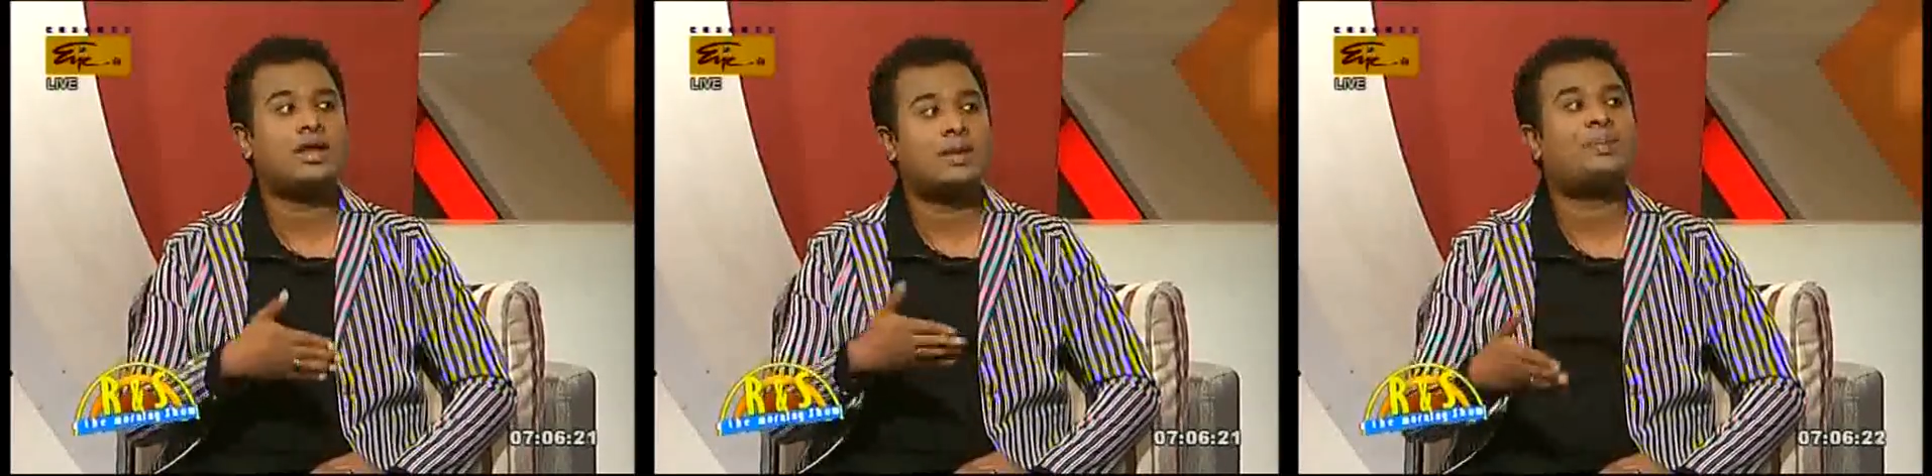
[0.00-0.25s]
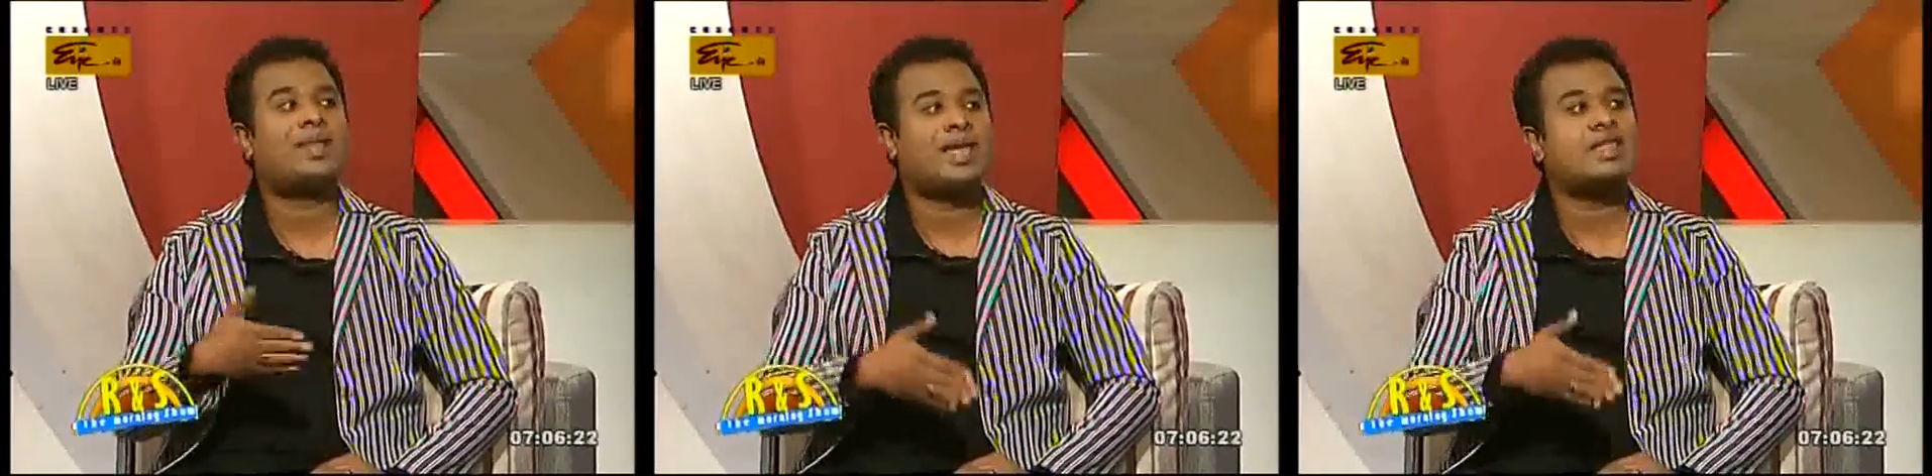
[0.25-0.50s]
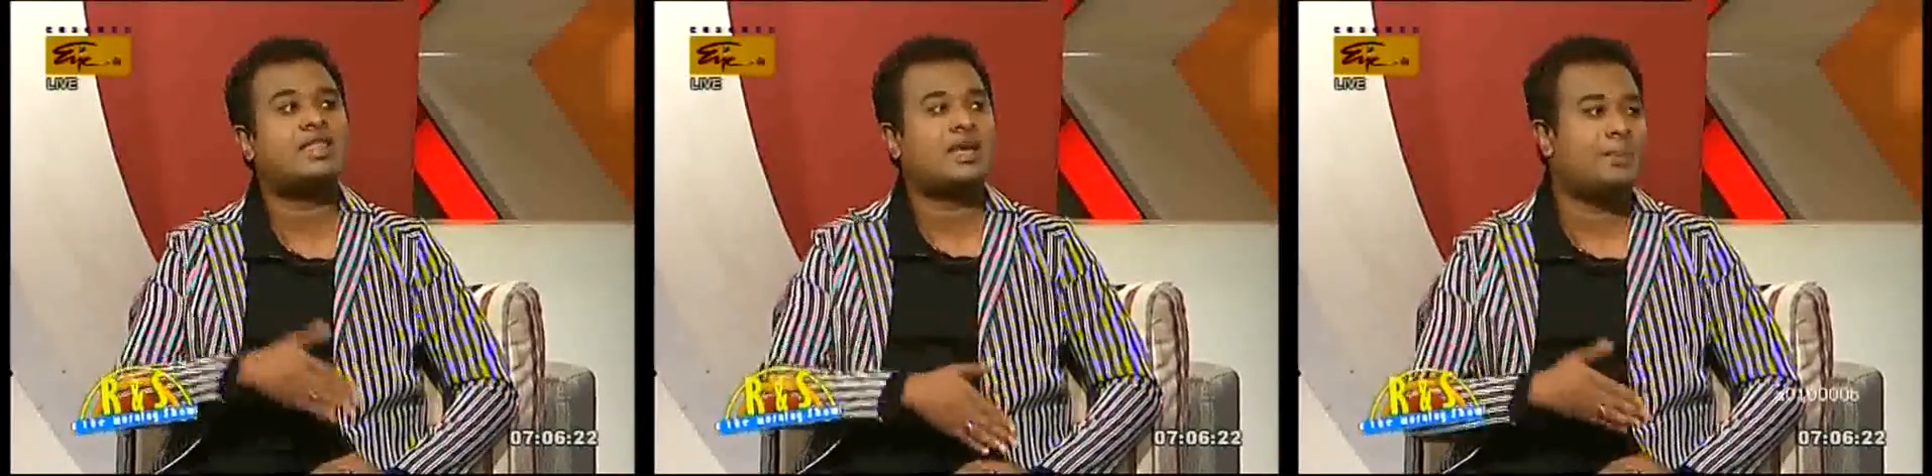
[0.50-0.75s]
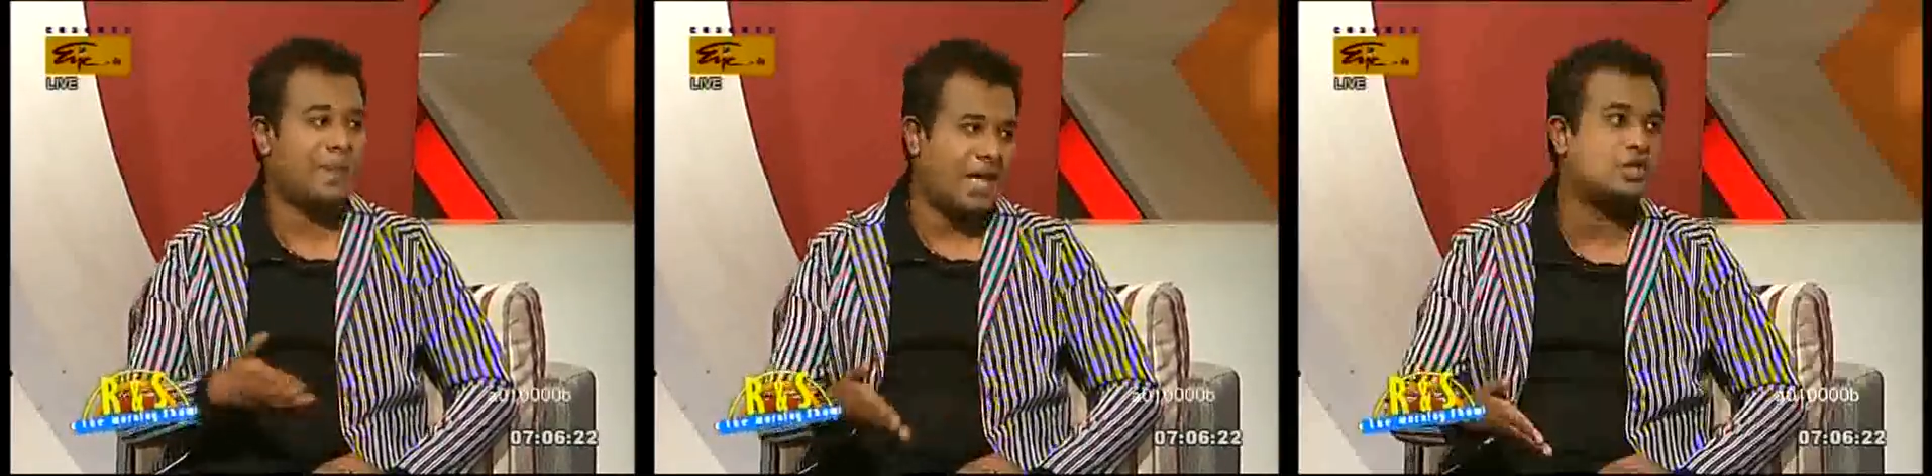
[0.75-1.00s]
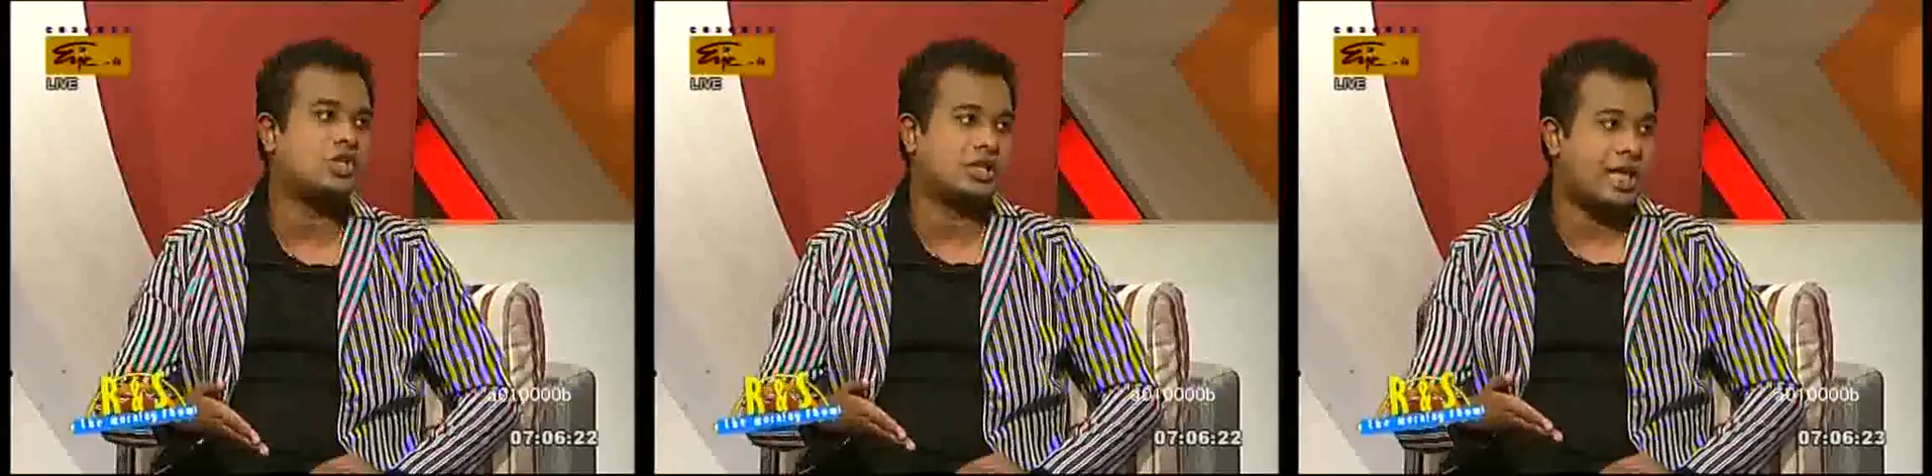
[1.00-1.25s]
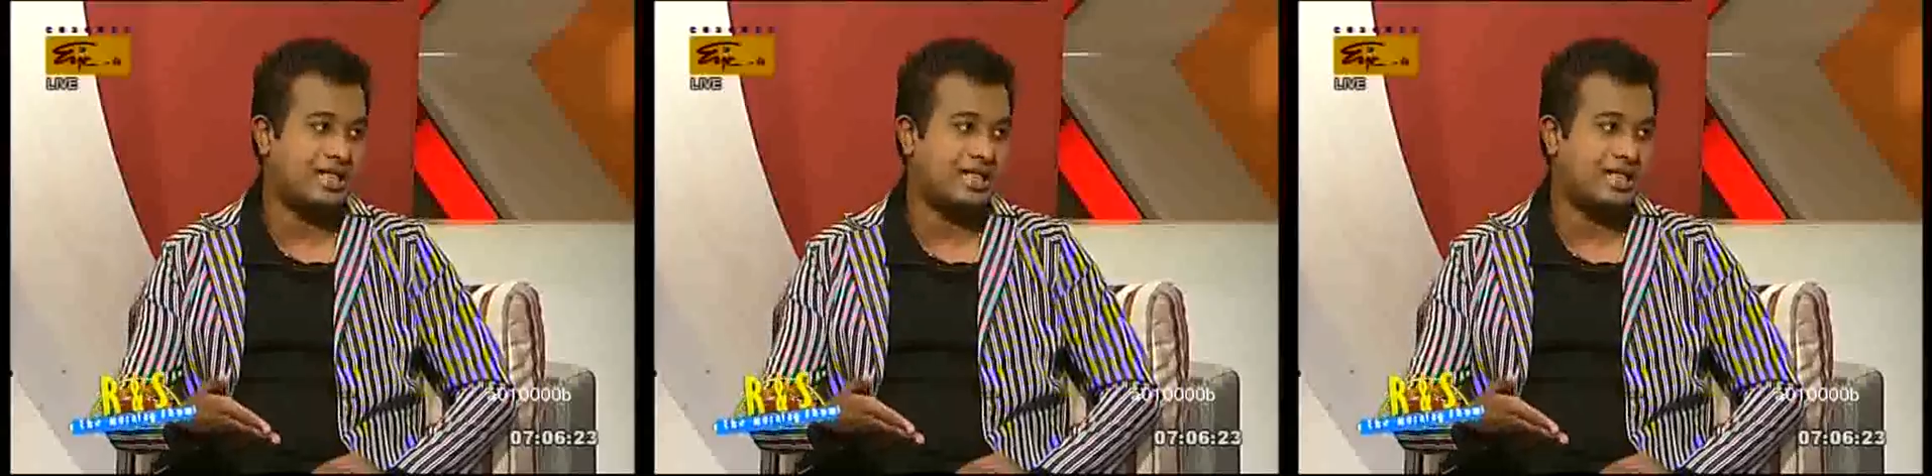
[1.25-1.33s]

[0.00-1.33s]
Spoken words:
a place in a pageant,